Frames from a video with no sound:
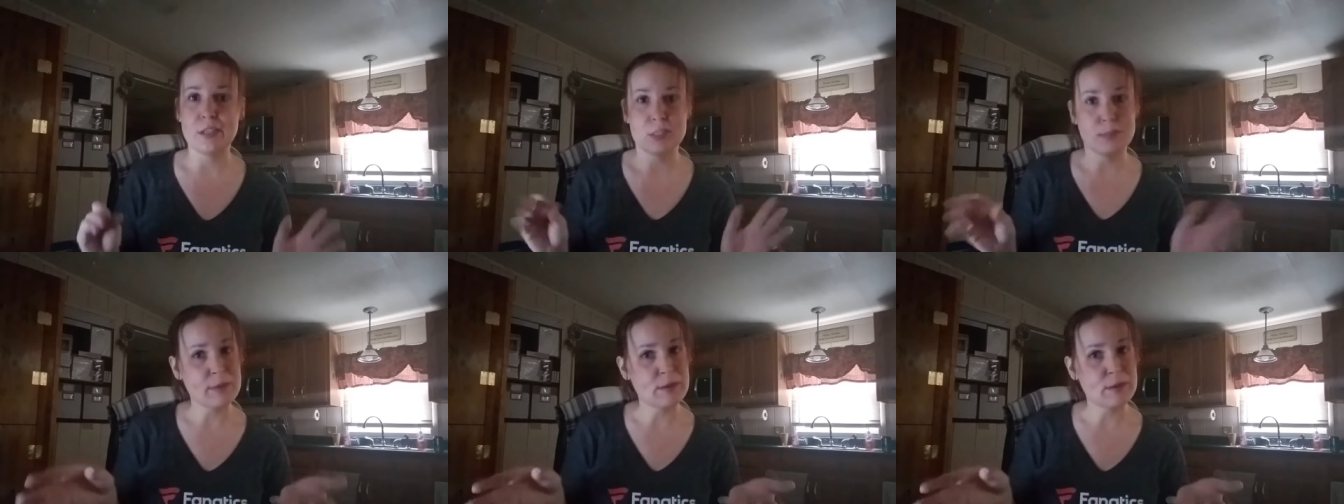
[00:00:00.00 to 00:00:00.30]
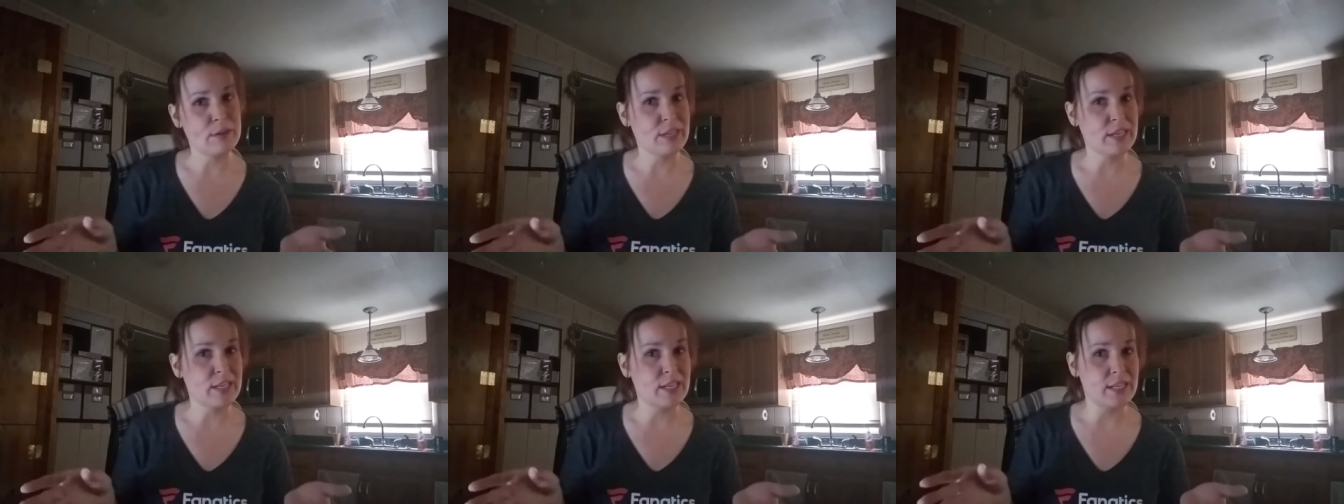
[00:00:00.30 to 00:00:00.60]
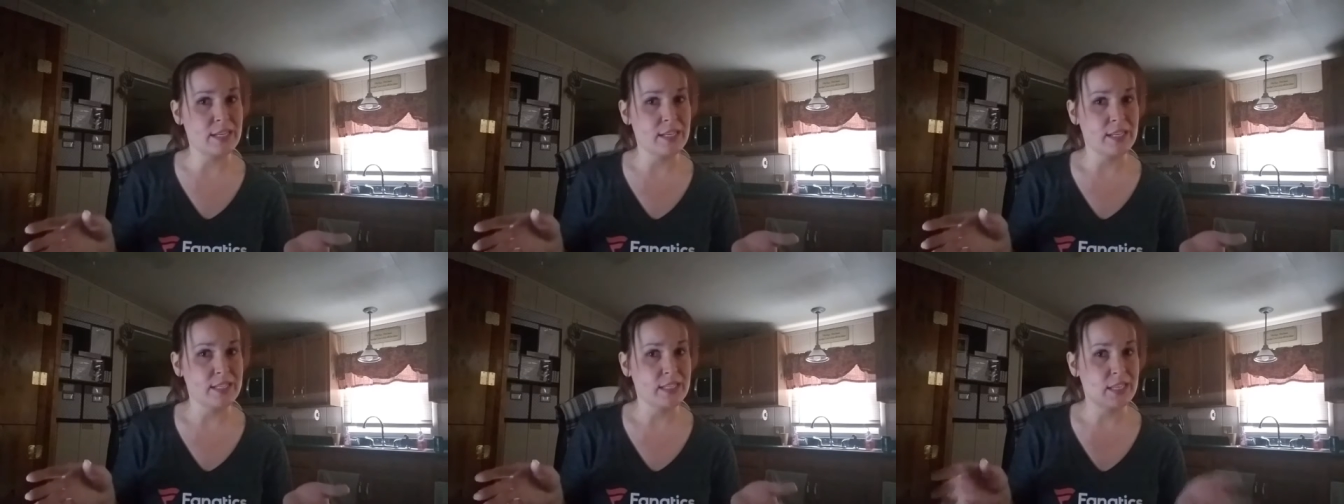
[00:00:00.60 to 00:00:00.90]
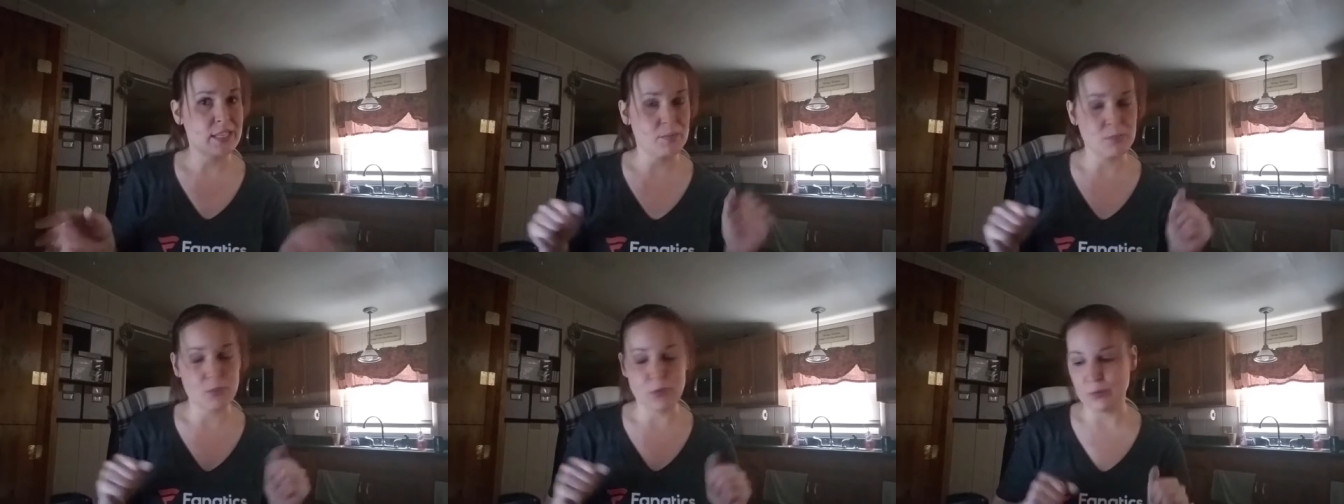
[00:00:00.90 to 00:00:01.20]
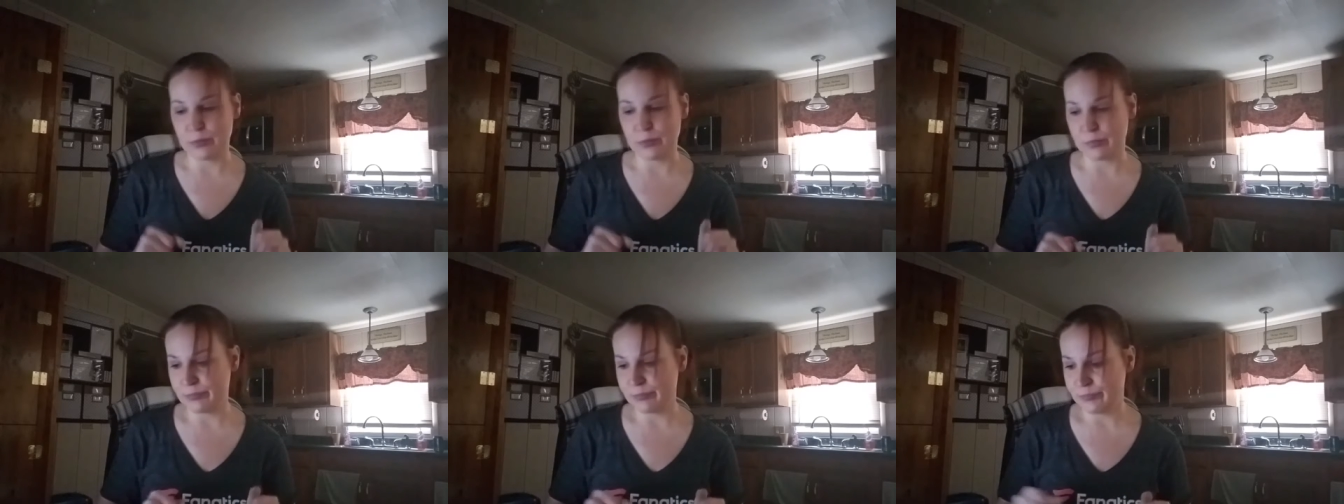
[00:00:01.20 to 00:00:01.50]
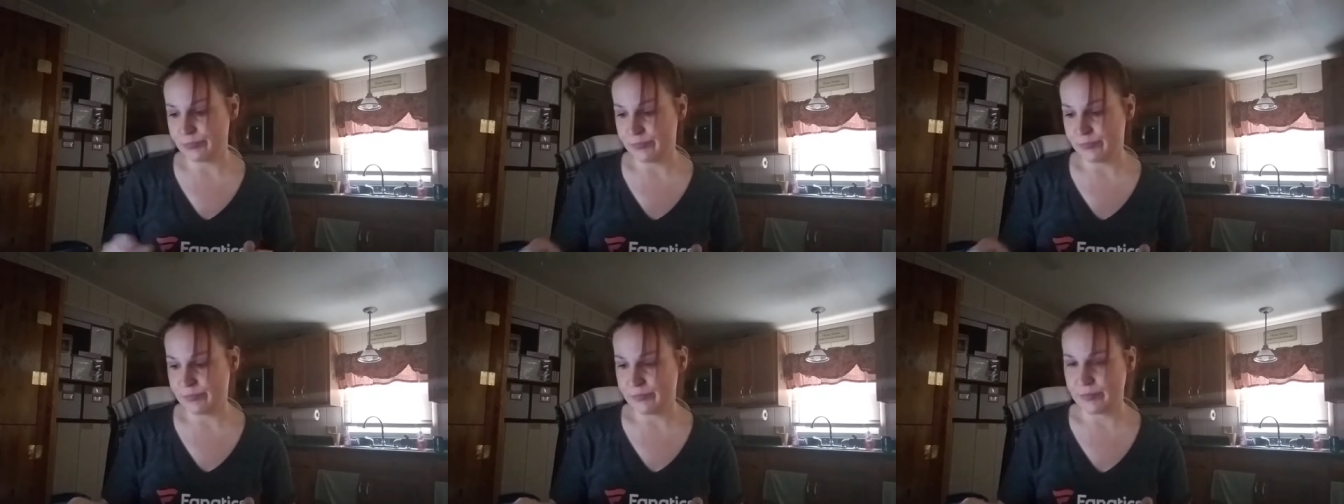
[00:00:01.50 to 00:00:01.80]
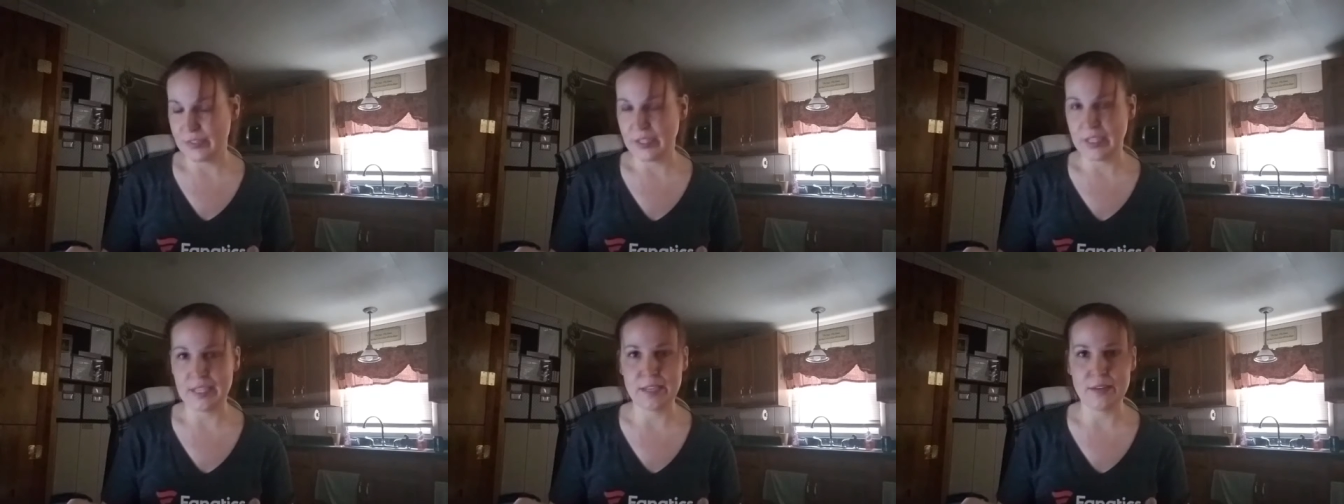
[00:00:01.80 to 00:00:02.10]
and it's better to get in a sample
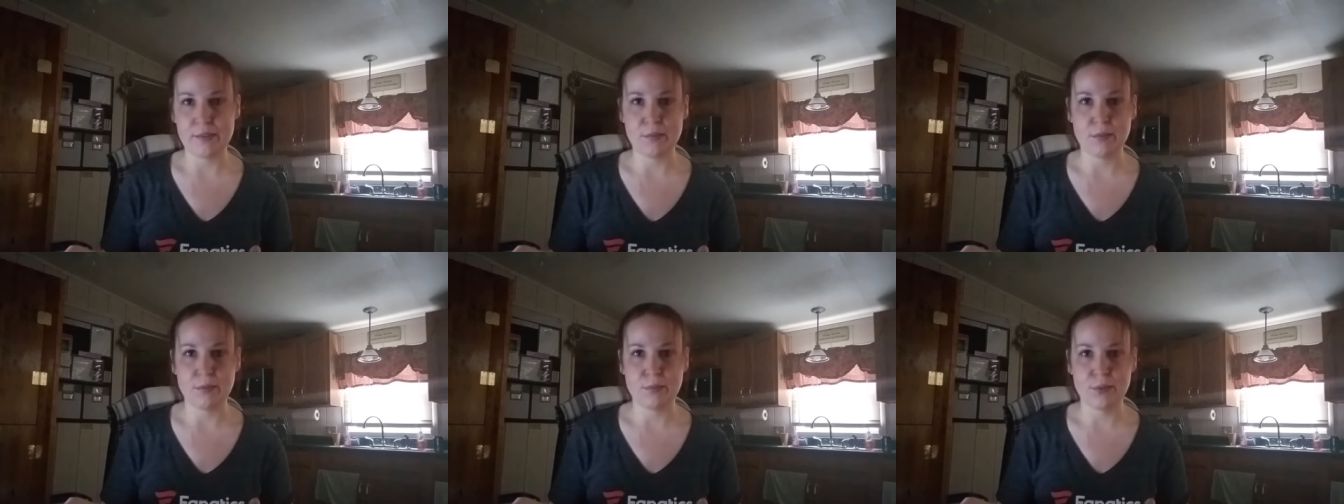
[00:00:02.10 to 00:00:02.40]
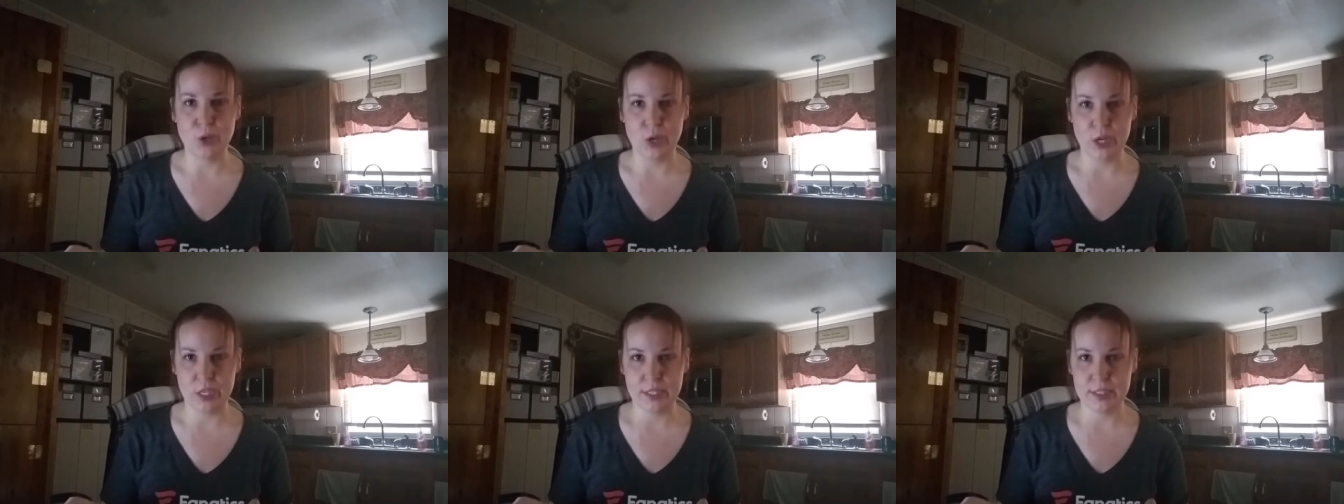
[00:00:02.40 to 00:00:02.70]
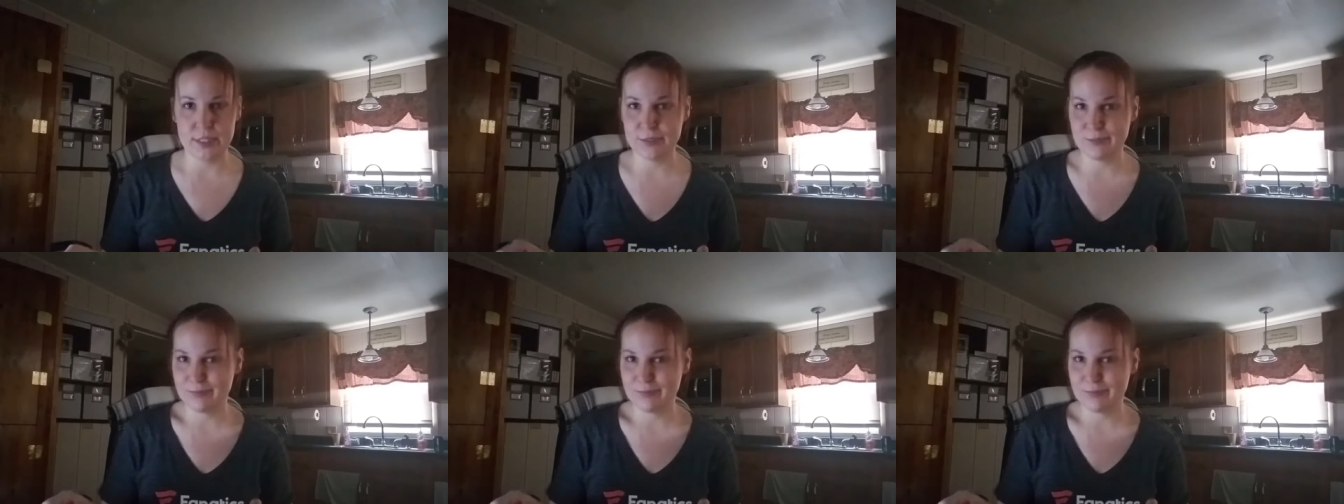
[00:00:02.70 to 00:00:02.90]
and get it for free.